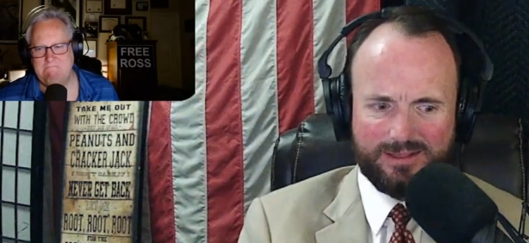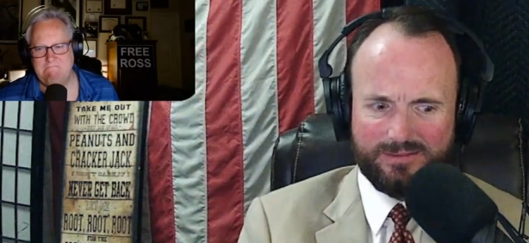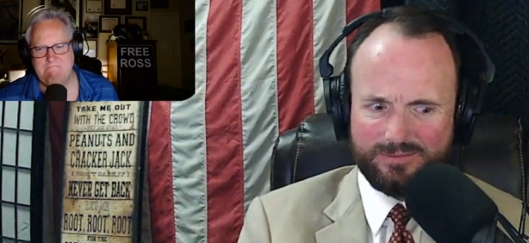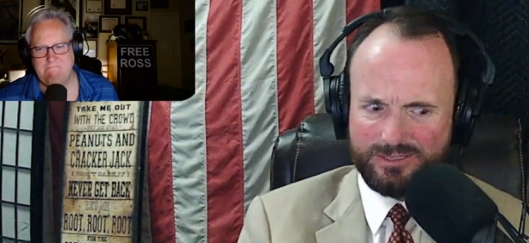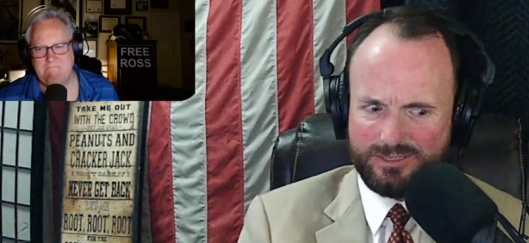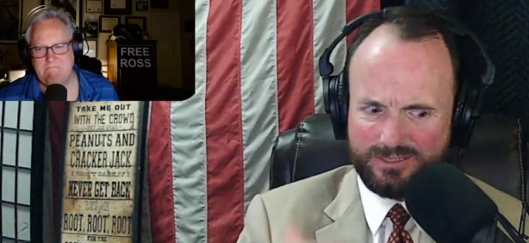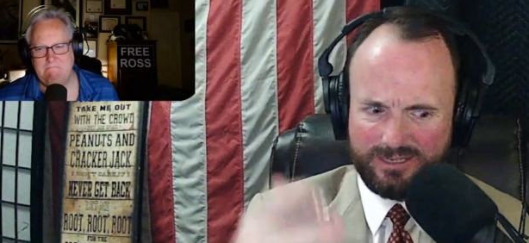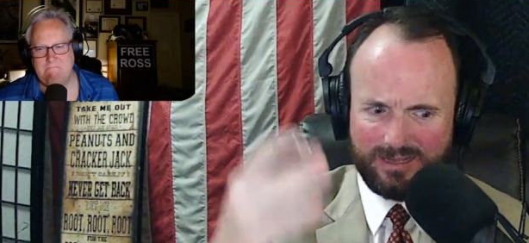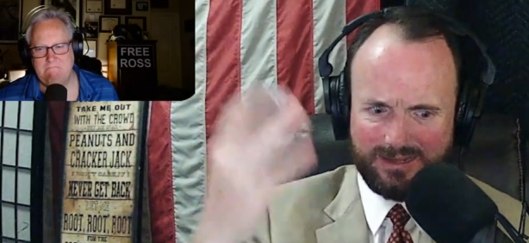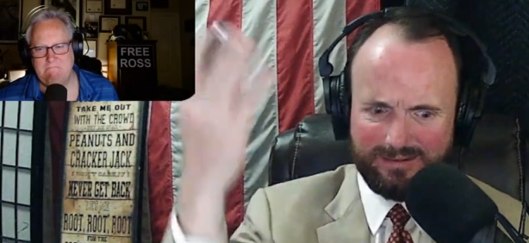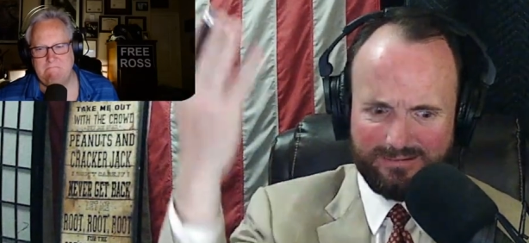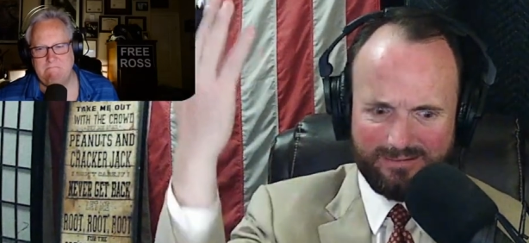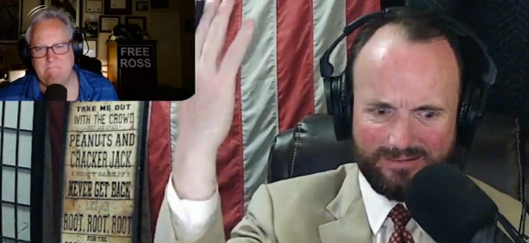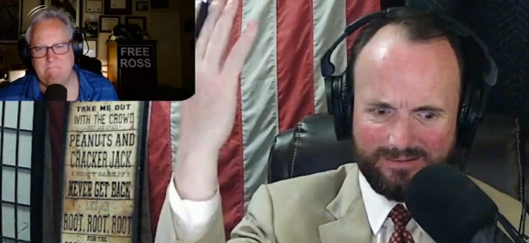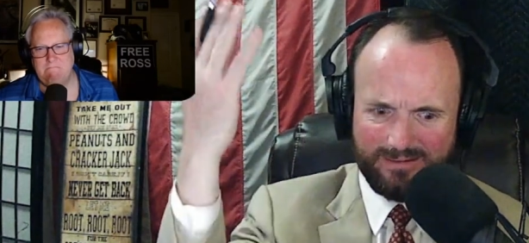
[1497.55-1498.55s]
Speaker 1: It was just like,
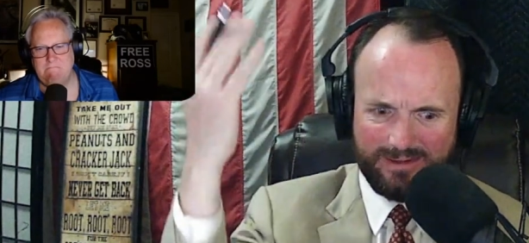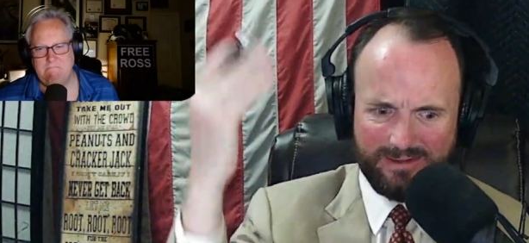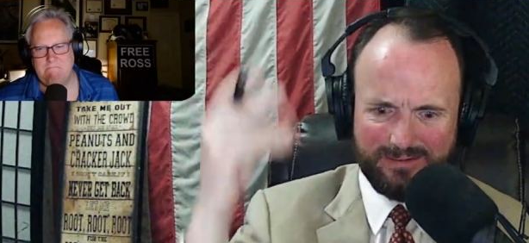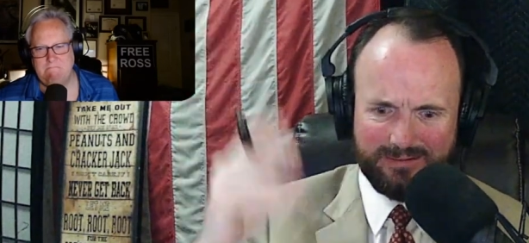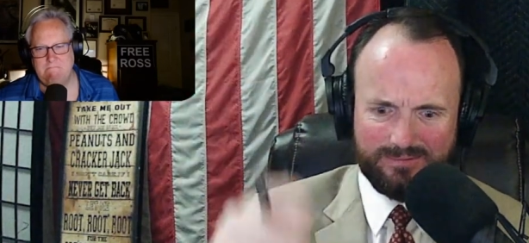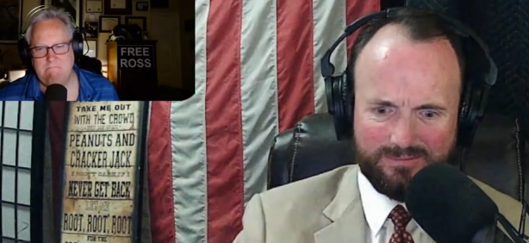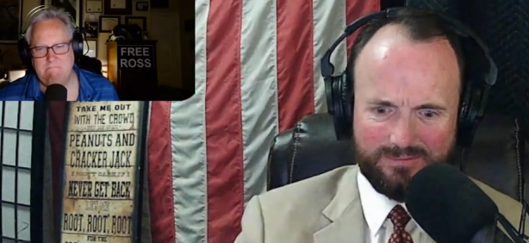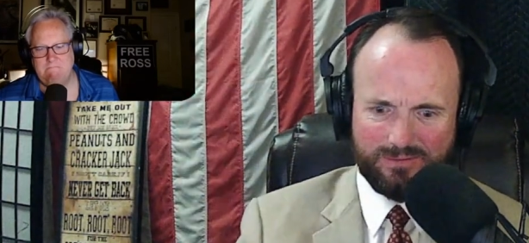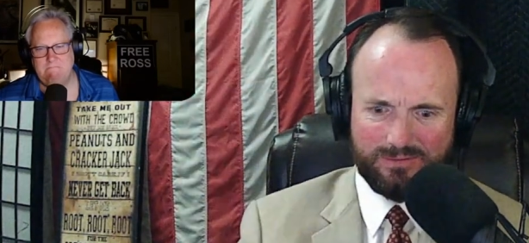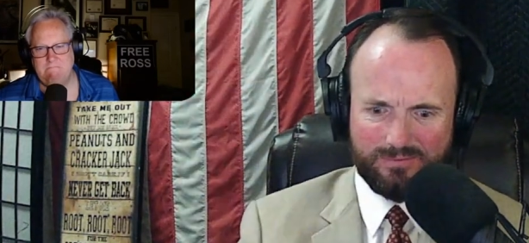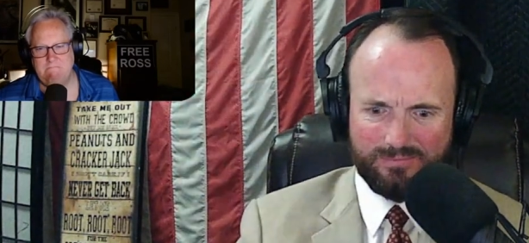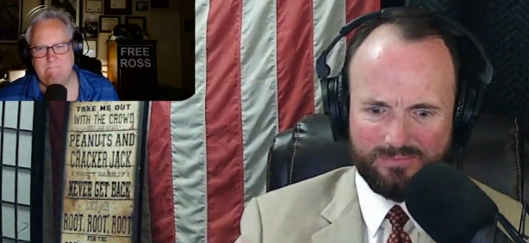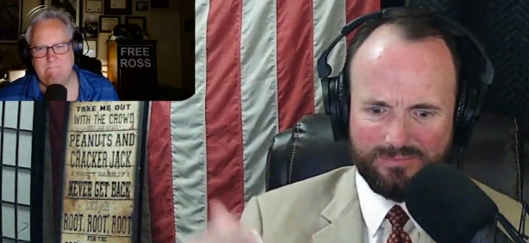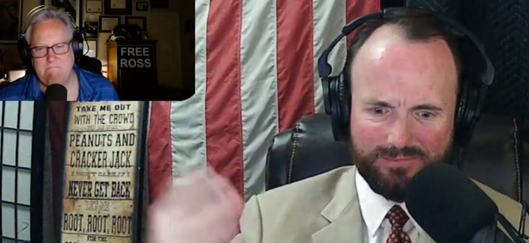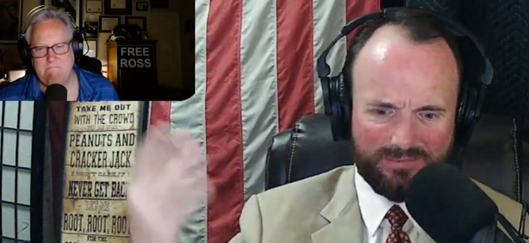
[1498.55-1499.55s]
all right, well,
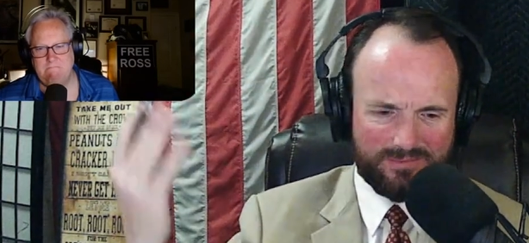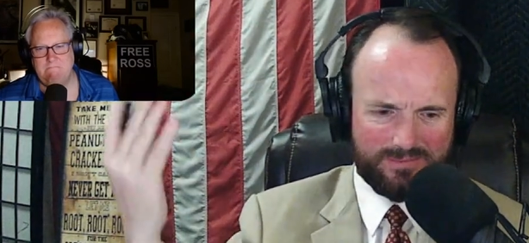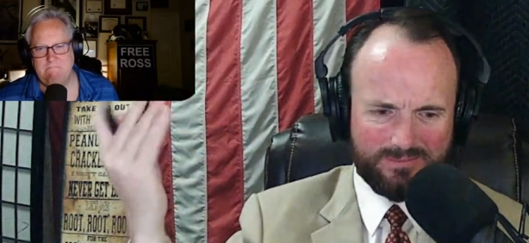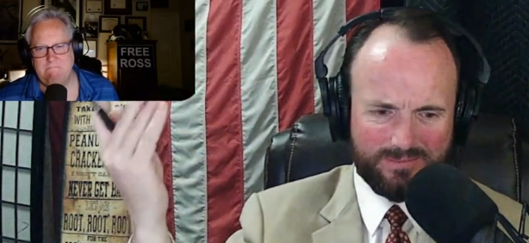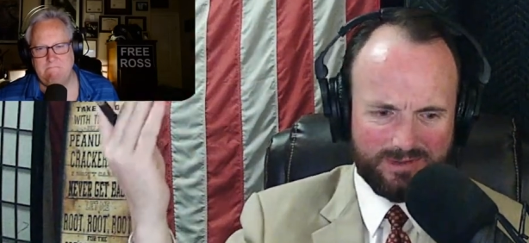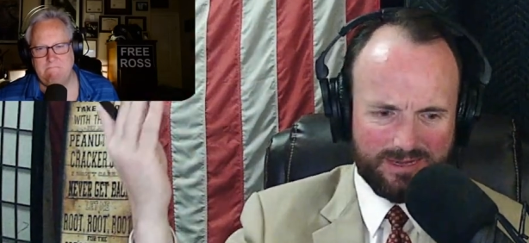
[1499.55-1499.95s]
Did